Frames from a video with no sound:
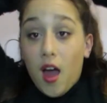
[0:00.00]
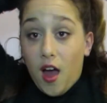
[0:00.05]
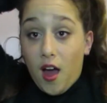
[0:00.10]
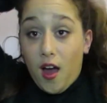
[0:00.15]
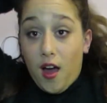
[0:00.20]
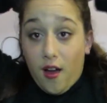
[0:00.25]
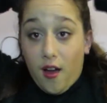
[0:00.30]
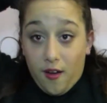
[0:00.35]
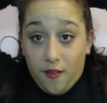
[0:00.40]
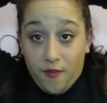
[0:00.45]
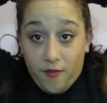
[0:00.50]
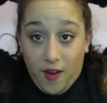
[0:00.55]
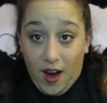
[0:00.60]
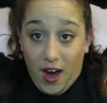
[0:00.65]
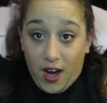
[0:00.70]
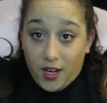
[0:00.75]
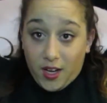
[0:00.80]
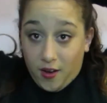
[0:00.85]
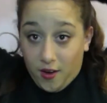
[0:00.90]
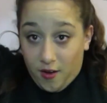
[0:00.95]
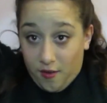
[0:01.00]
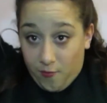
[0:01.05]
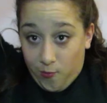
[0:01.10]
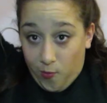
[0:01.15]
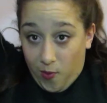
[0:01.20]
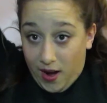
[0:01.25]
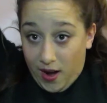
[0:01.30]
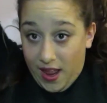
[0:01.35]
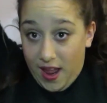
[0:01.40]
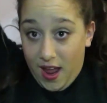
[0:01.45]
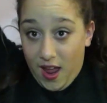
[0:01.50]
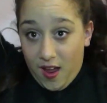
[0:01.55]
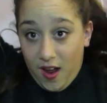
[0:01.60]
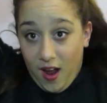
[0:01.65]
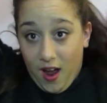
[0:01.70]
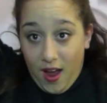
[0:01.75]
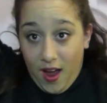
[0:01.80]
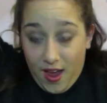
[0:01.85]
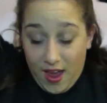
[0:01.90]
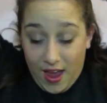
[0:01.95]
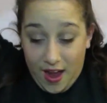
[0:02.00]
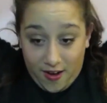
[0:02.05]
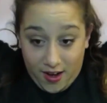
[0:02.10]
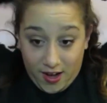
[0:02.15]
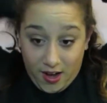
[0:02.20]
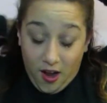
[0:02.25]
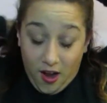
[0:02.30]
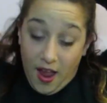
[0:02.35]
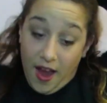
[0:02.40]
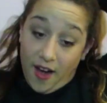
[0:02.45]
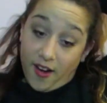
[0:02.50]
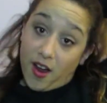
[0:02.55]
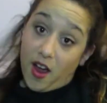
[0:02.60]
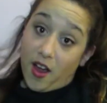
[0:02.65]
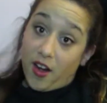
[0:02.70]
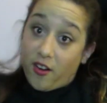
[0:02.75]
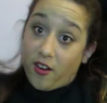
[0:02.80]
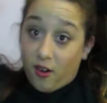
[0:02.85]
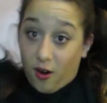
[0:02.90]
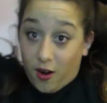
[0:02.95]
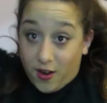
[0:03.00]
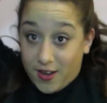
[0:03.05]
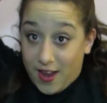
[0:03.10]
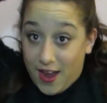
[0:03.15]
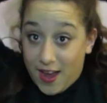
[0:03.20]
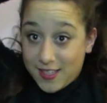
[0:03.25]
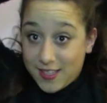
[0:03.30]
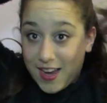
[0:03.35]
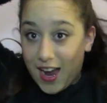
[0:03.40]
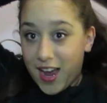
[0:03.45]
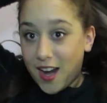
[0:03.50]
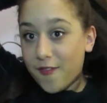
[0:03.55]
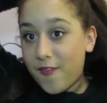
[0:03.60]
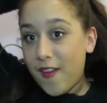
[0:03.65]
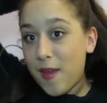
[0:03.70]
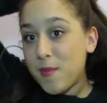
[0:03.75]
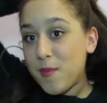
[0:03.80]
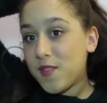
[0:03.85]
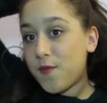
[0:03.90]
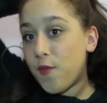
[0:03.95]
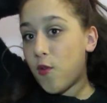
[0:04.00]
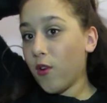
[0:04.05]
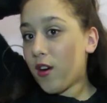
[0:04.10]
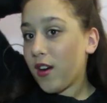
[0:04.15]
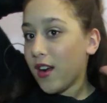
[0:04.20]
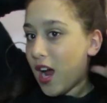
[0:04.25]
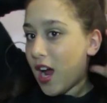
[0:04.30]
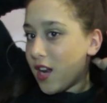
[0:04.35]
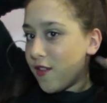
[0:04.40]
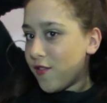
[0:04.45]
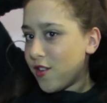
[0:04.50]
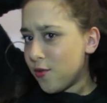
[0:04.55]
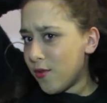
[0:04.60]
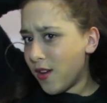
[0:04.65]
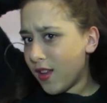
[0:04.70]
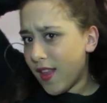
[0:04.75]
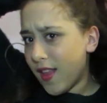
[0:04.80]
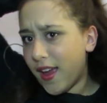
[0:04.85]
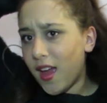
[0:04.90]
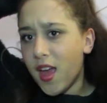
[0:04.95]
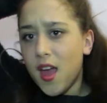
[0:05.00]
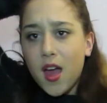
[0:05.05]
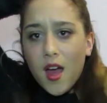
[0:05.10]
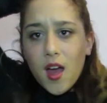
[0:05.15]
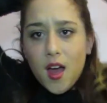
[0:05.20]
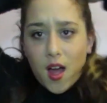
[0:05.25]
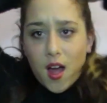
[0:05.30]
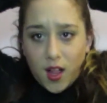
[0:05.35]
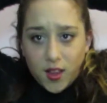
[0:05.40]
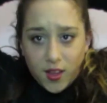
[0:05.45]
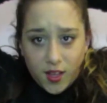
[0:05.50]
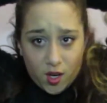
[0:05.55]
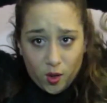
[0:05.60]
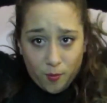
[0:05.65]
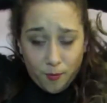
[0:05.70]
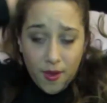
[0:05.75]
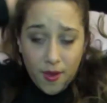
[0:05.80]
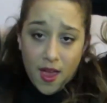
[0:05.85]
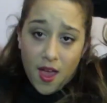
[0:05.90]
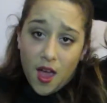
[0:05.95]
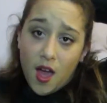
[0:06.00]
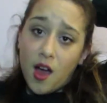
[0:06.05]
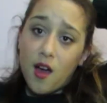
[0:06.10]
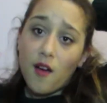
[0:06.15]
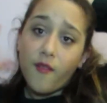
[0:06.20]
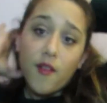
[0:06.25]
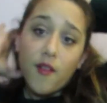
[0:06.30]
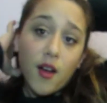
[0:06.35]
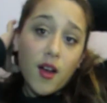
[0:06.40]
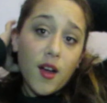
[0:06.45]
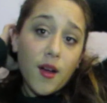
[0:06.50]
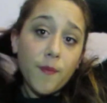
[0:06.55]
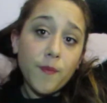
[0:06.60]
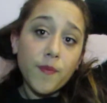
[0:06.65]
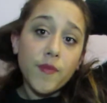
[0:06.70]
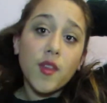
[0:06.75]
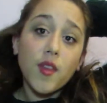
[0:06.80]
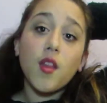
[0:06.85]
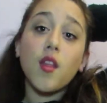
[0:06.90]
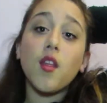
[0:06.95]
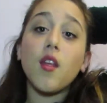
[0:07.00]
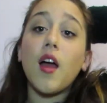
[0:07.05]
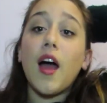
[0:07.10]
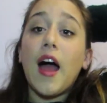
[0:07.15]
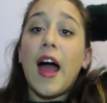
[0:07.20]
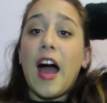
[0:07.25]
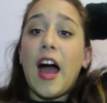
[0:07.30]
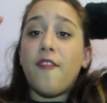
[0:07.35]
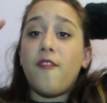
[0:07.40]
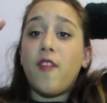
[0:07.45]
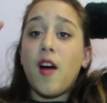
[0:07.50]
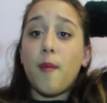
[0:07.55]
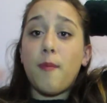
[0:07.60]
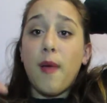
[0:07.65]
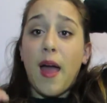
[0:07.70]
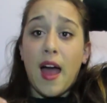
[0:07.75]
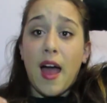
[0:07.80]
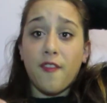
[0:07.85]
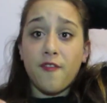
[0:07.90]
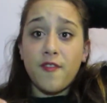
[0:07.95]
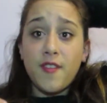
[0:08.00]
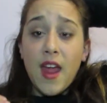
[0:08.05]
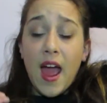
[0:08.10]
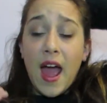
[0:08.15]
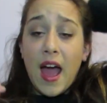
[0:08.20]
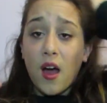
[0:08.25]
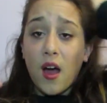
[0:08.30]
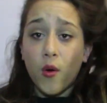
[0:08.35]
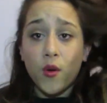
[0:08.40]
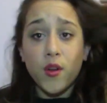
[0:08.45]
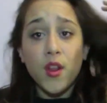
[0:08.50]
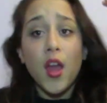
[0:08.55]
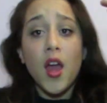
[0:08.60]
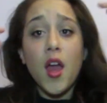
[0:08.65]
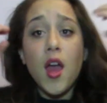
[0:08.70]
of kind of what Ariana Grande is kind of famous for, and kind of doing like a little bit of a half up, half down.